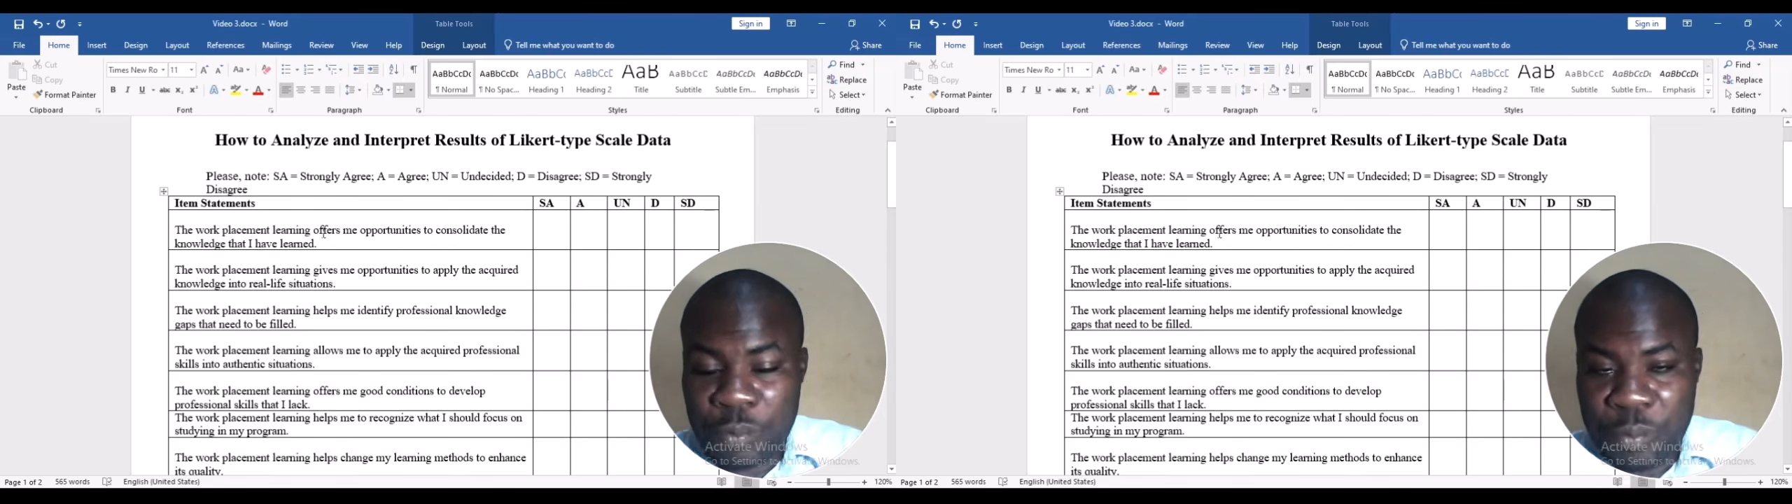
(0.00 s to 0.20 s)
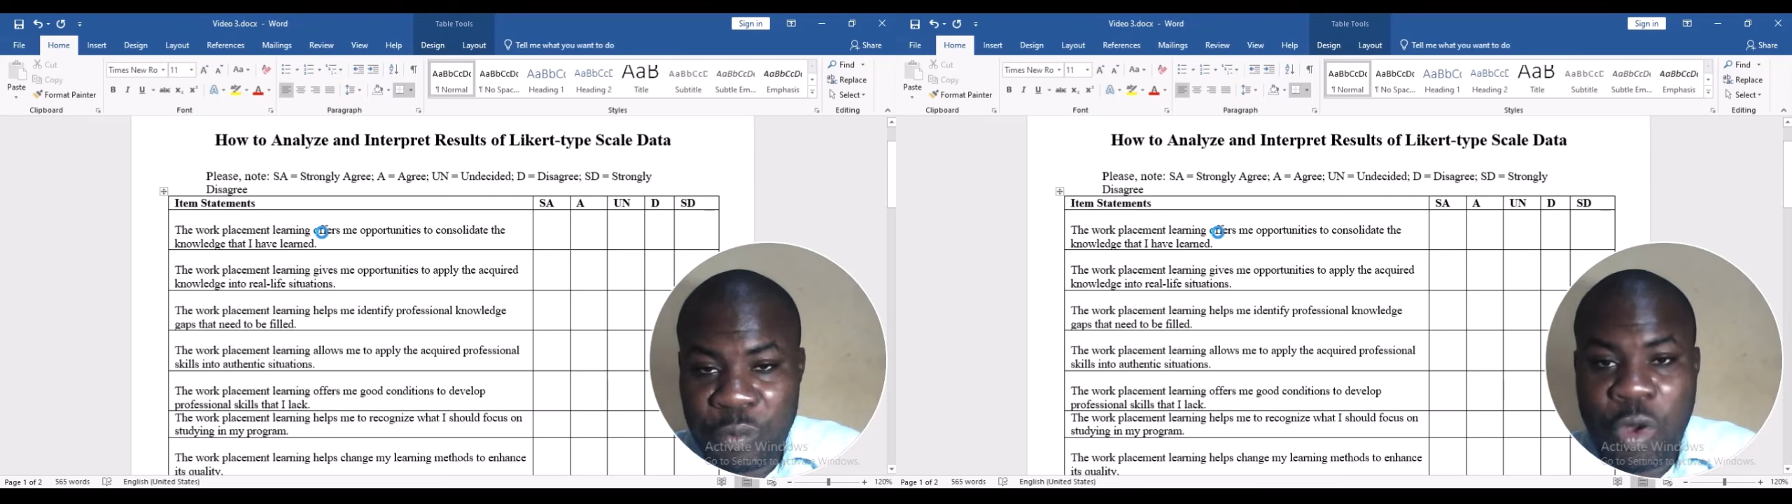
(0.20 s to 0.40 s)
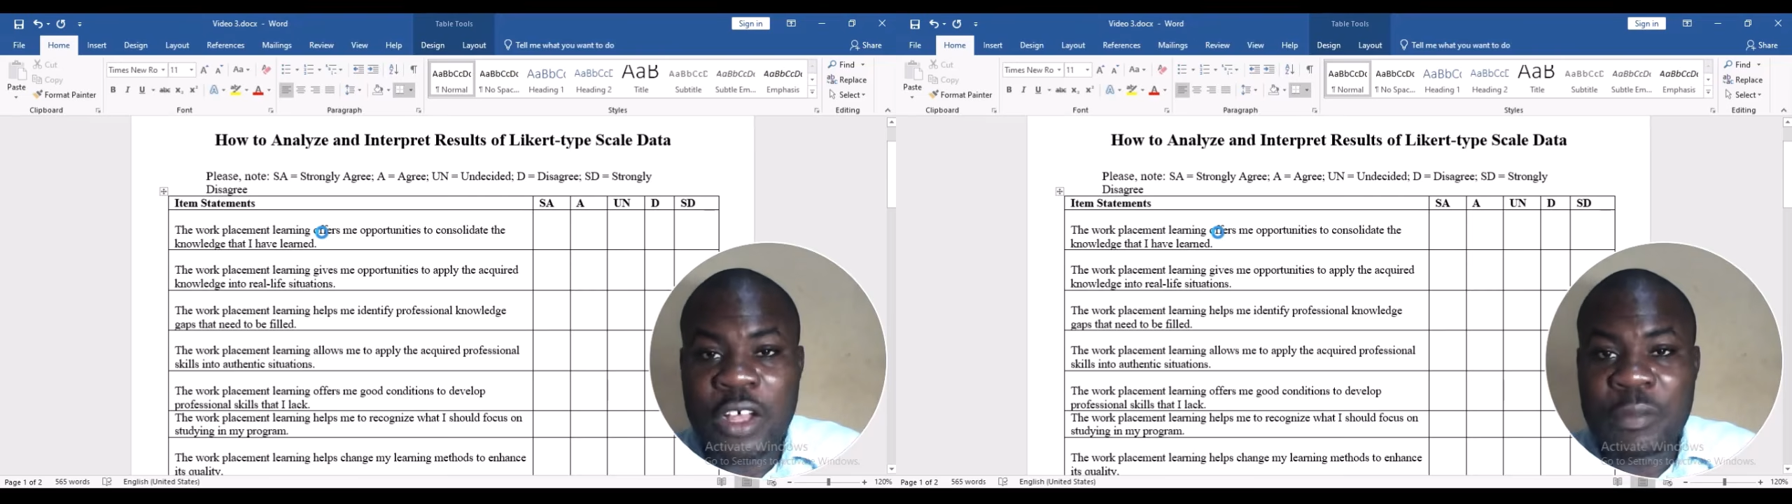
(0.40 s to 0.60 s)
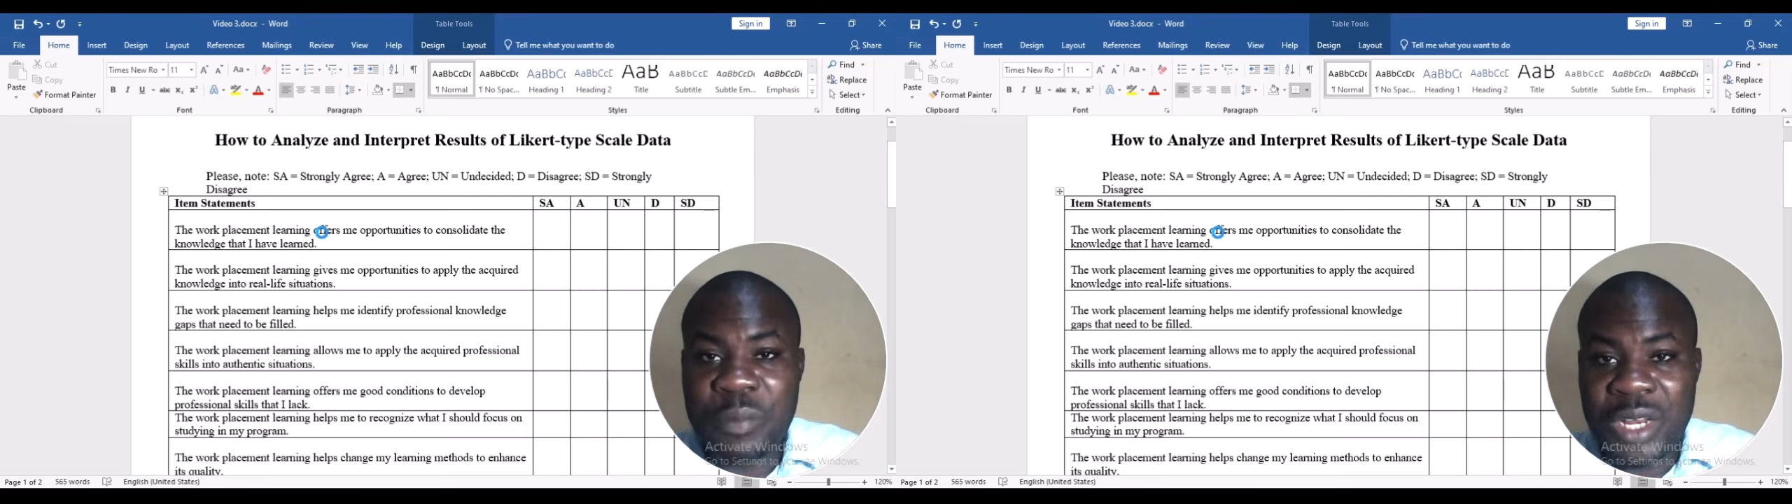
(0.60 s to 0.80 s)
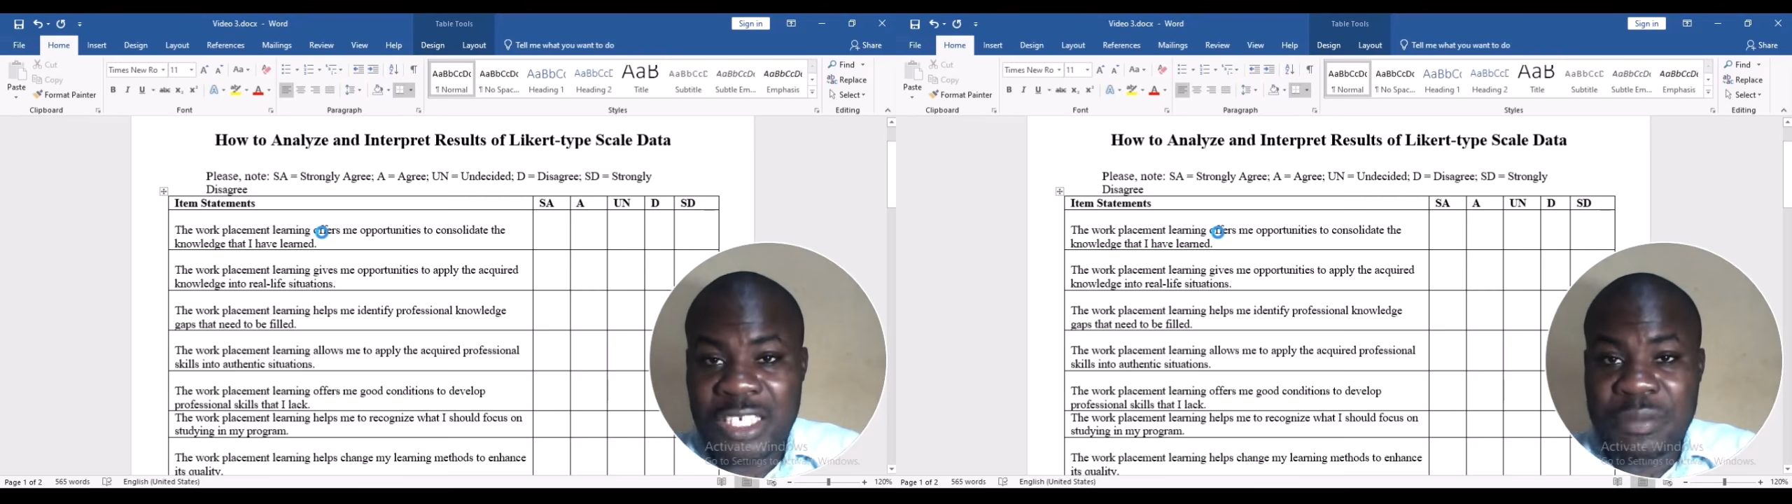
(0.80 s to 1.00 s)
work
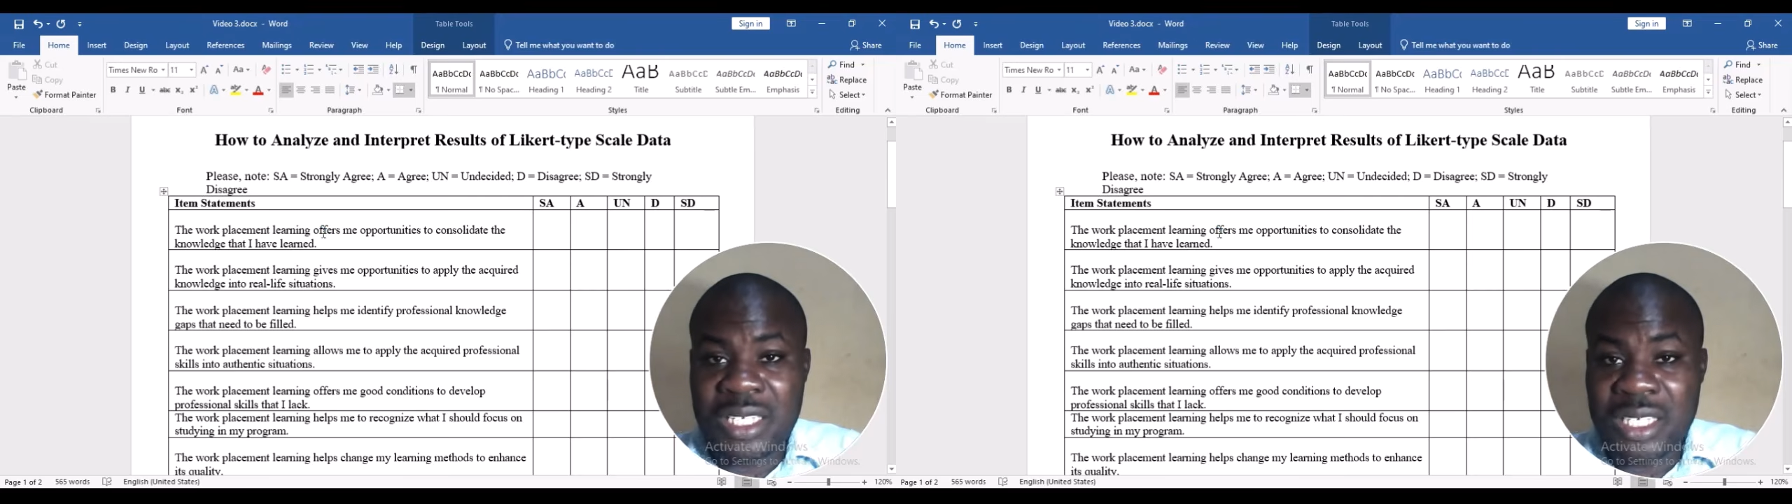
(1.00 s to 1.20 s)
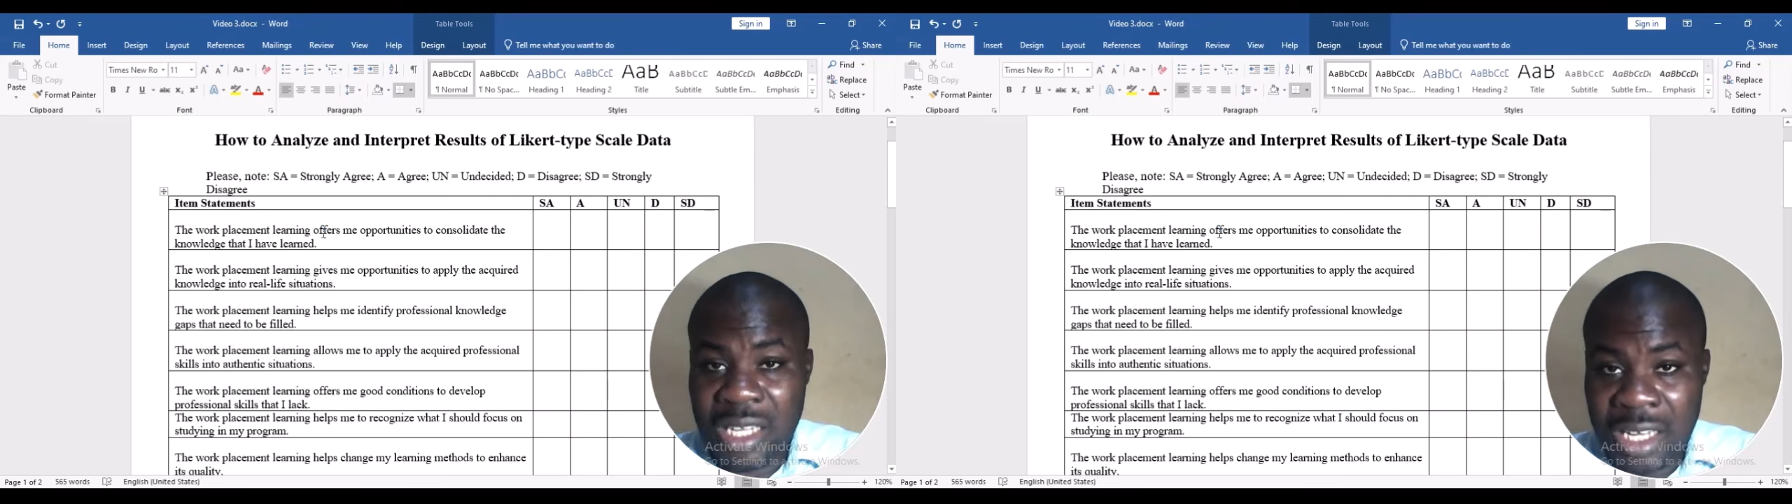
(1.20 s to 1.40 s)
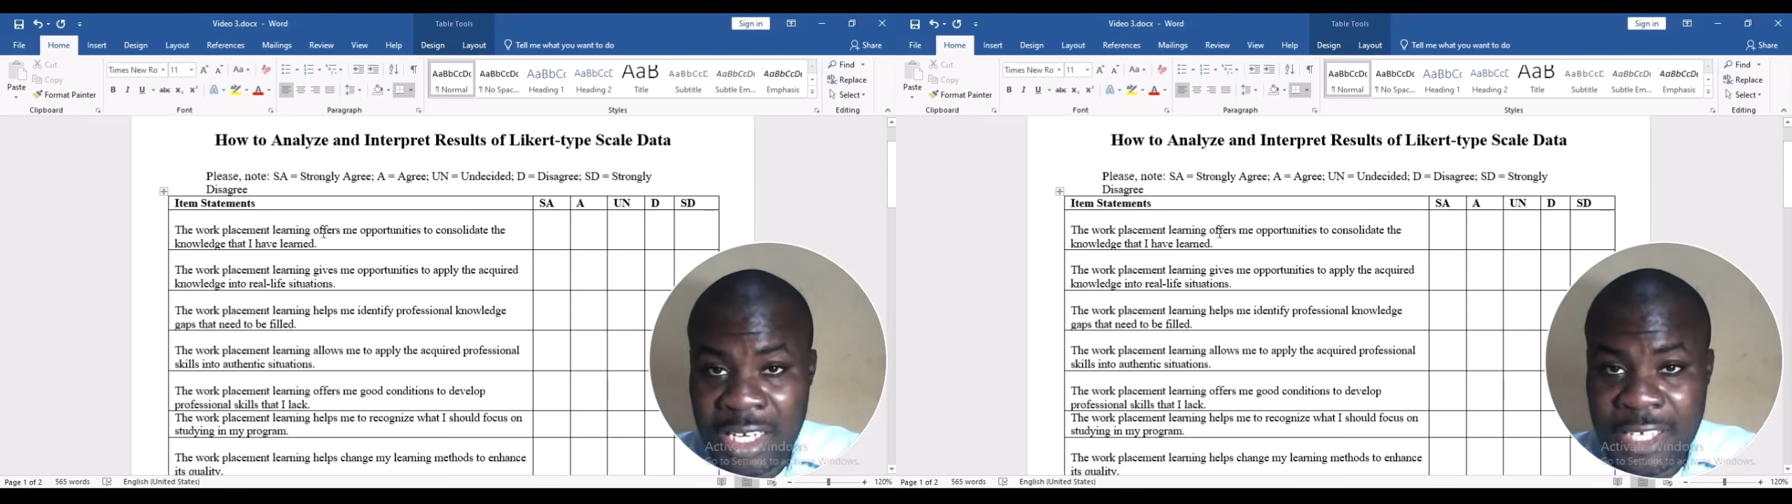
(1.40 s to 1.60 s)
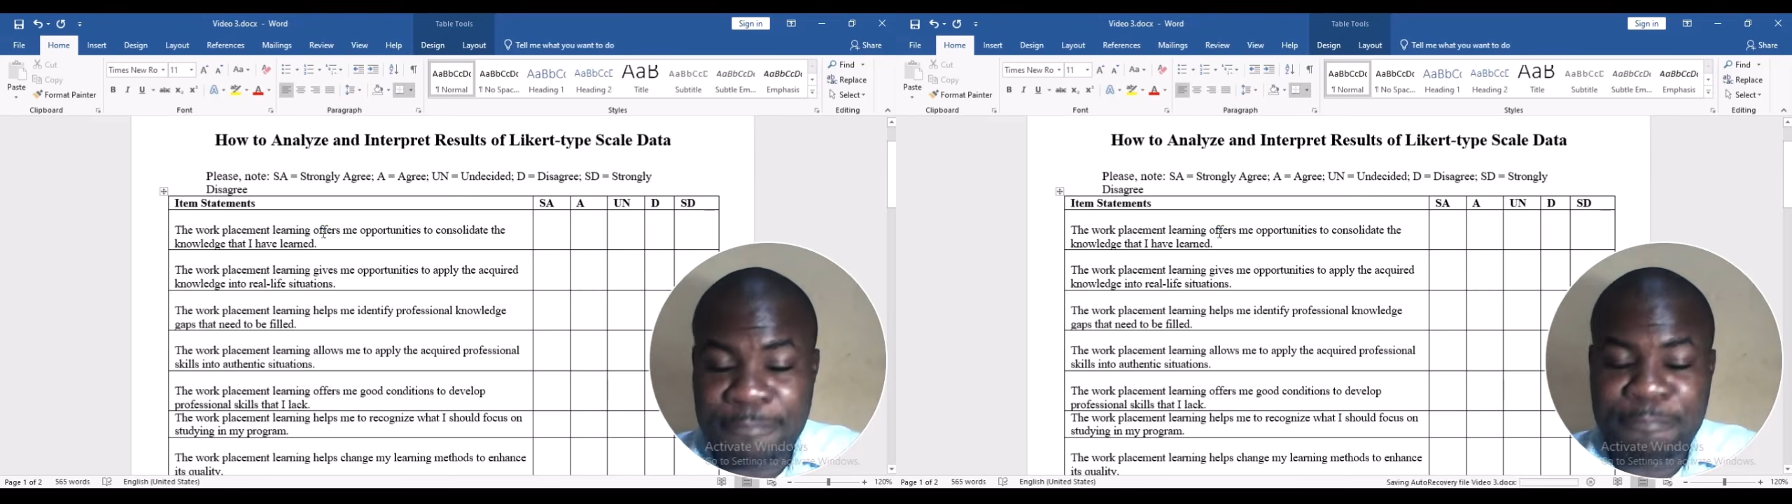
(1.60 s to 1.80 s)
placement learning.